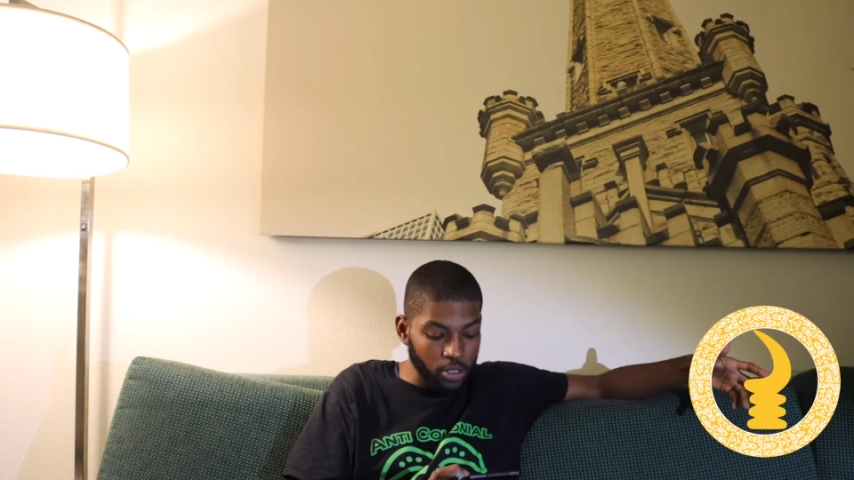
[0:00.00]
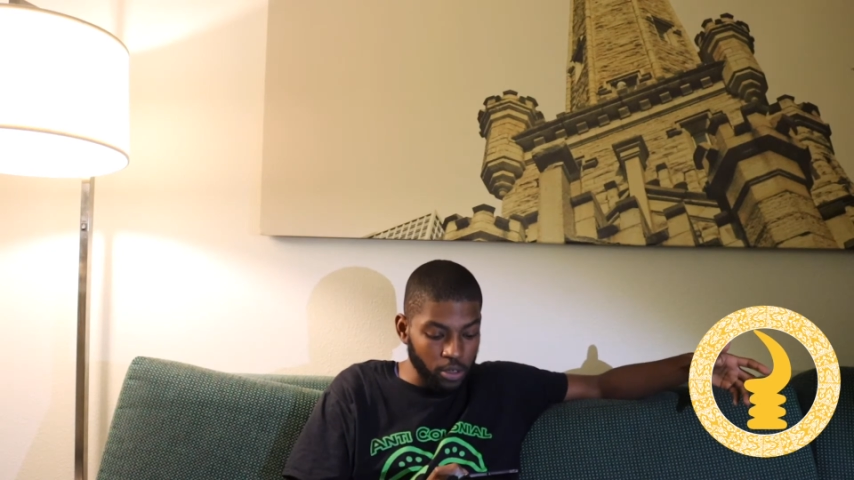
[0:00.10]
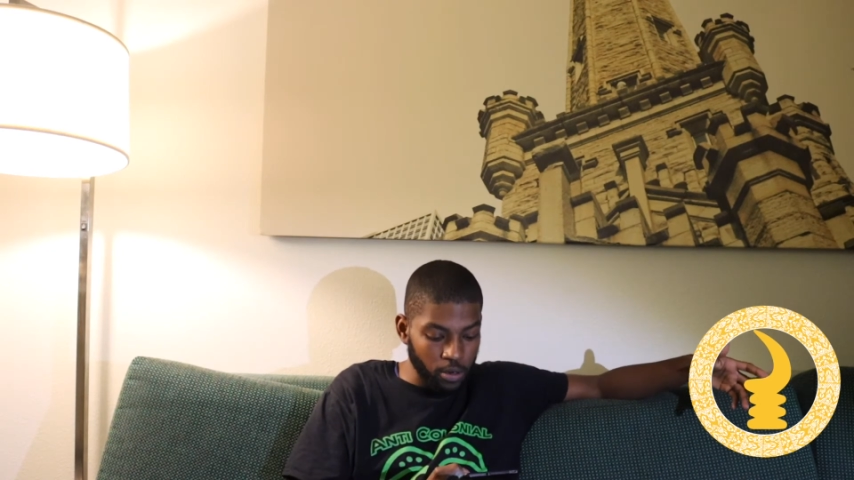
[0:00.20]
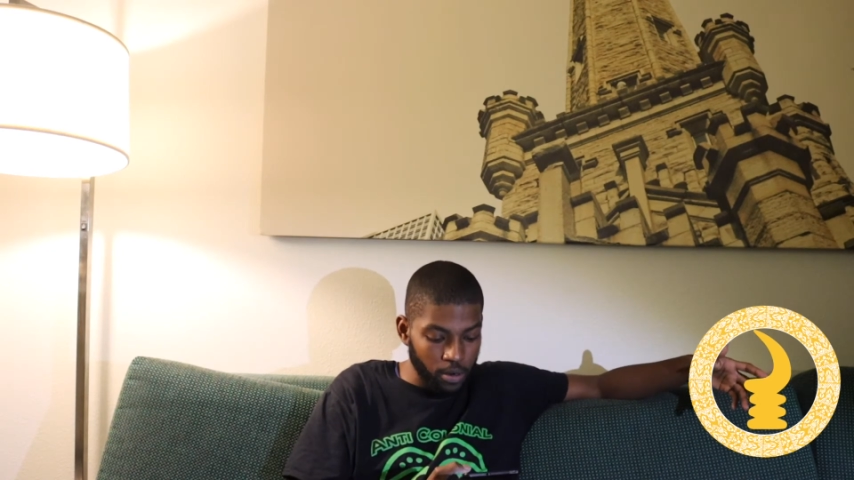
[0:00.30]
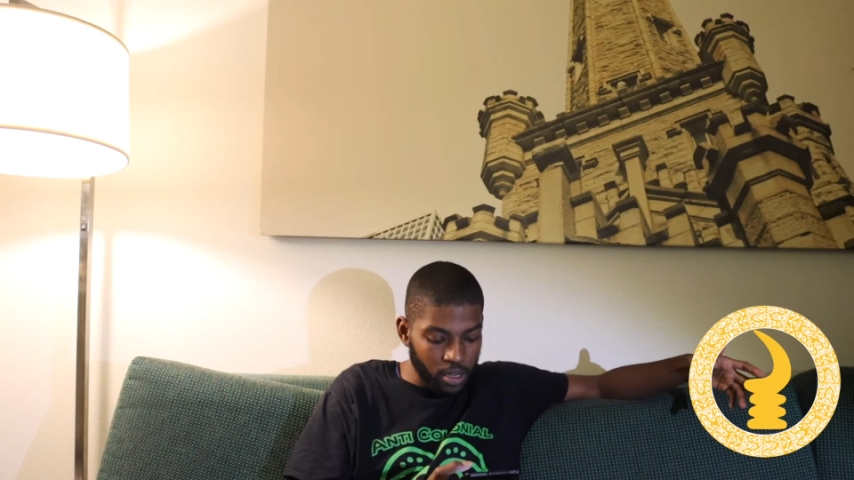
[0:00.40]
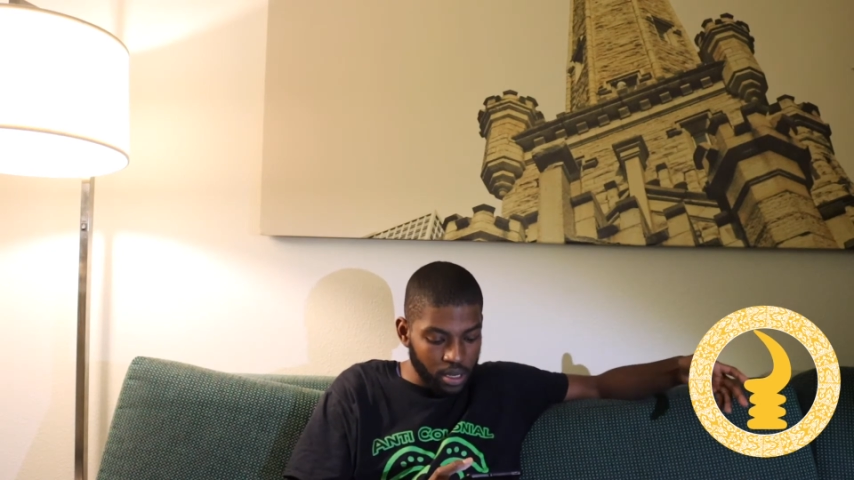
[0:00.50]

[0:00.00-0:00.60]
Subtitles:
them.